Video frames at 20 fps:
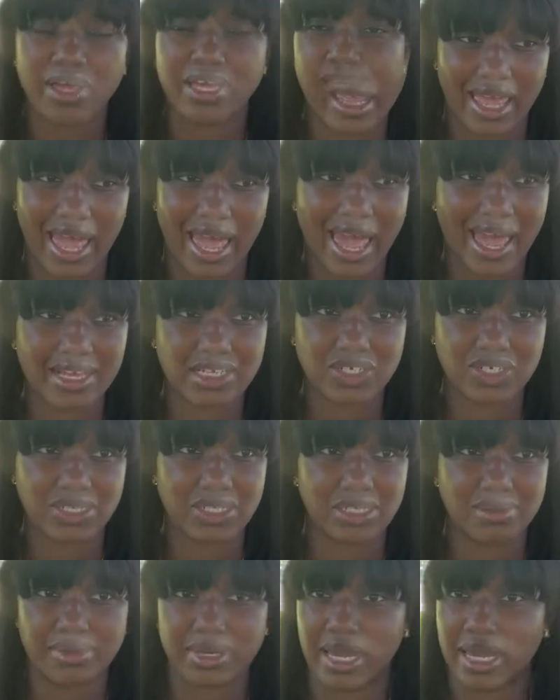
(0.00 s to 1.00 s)
And I
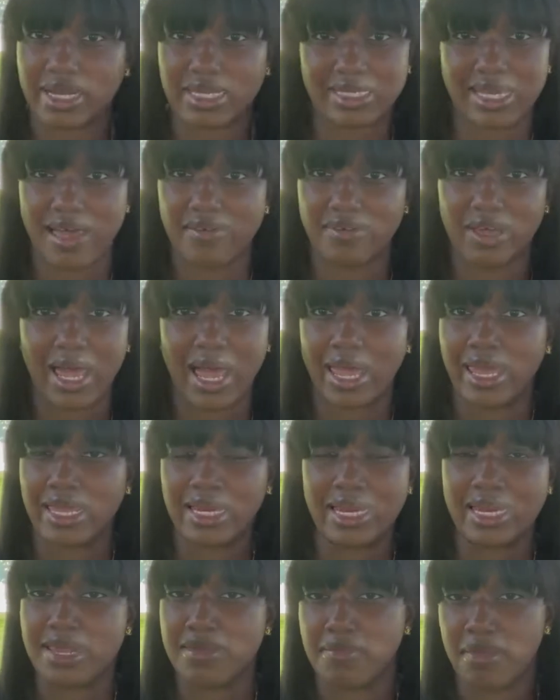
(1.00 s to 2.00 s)
actually, to be honest, haven't
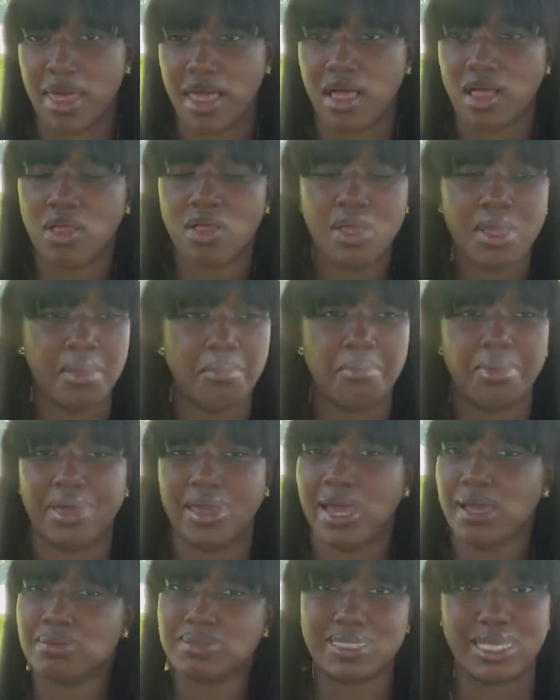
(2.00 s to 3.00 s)
gotten any mail,
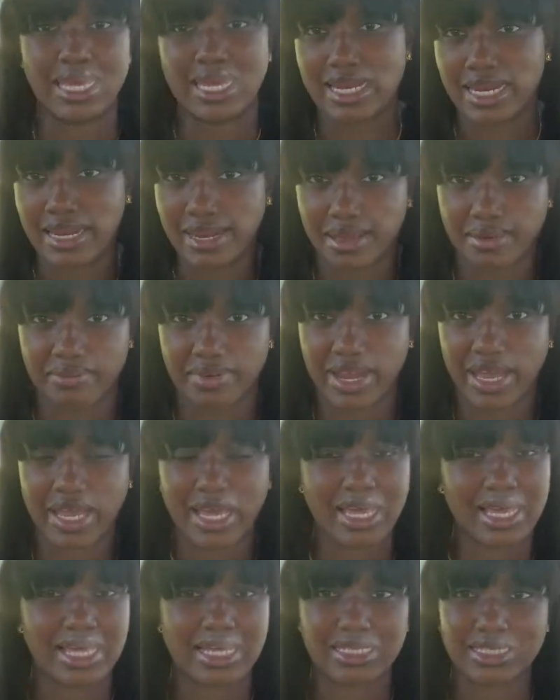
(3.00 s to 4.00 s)
but I'm setting it up, right?
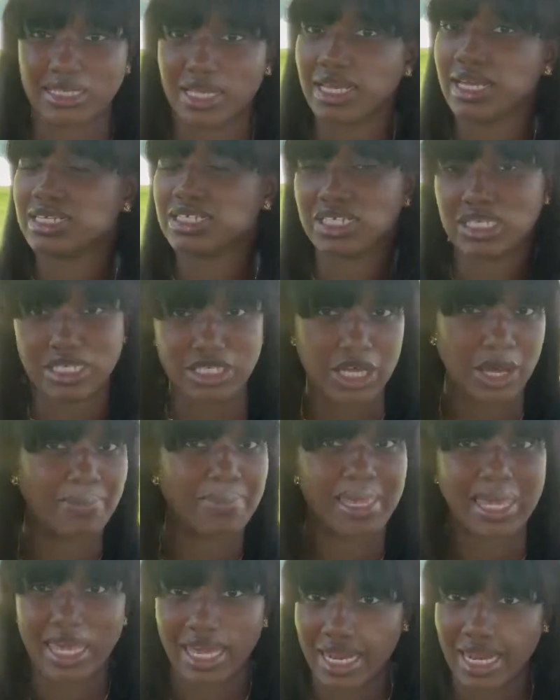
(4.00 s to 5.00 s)
Because she's gonna
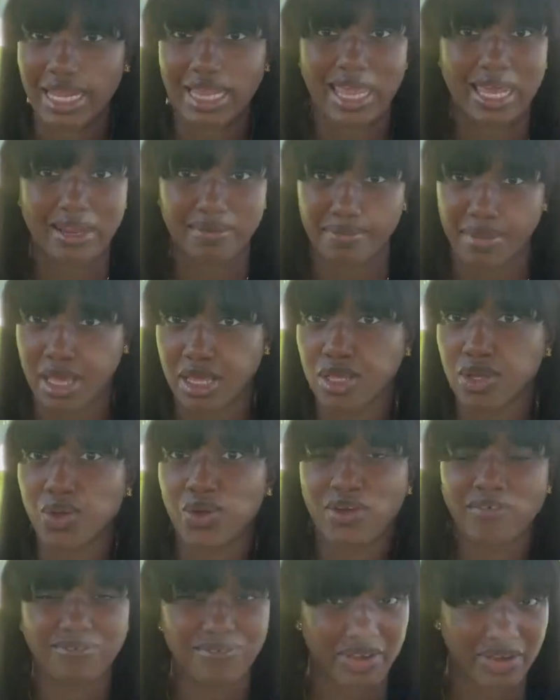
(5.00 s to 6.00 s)
be getting a lot of mail
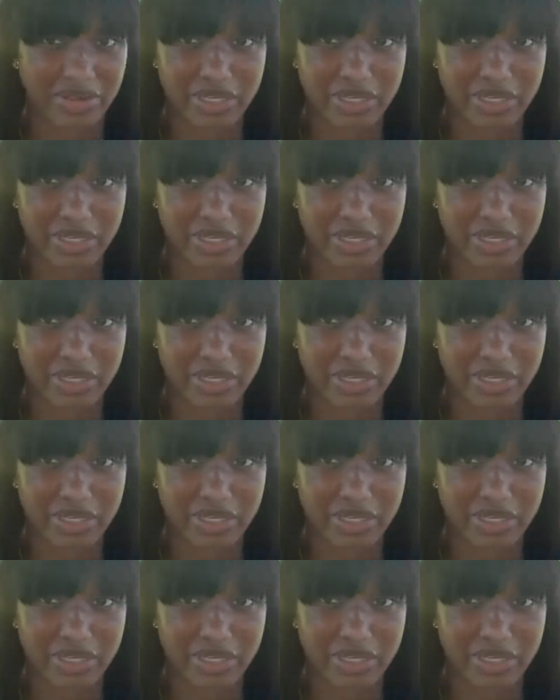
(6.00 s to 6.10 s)
very